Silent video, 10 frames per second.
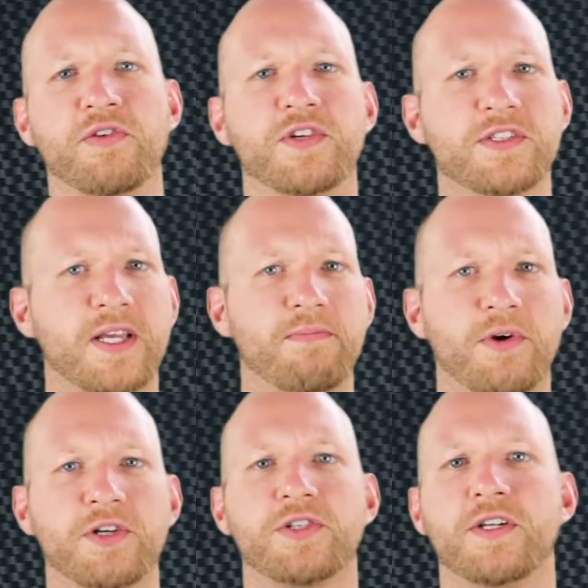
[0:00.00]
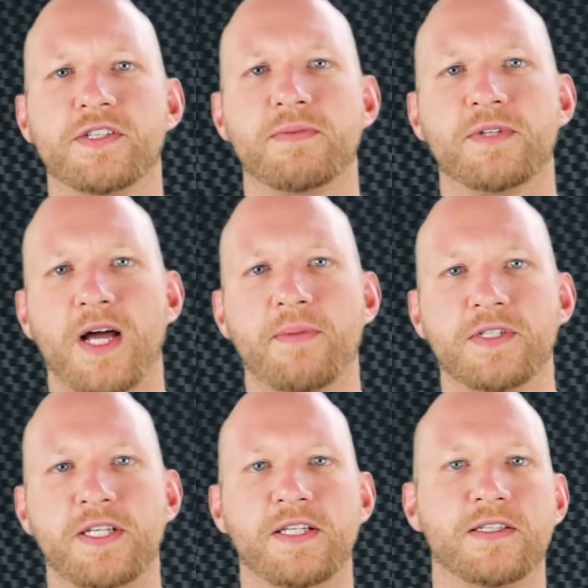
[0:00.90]
Just like Marshawn sometimes
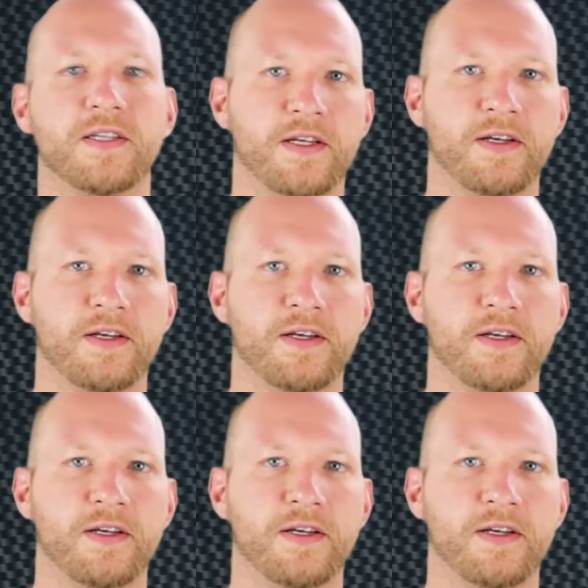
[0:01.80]
needs